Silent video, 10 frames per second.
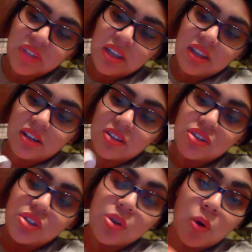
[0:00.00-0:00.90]
And it's
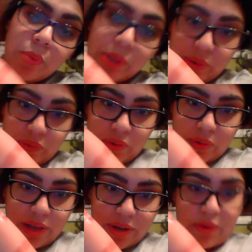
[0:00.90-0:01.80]
just so beautiful.
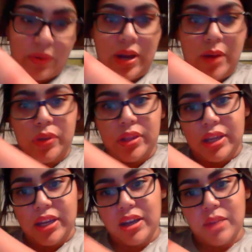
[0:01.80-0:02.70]
I don't know. I really like
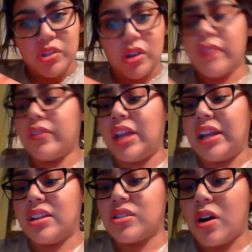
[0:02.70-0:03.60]
it. I'm sorry the
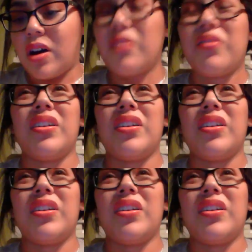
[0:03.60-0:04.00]
lighting's off.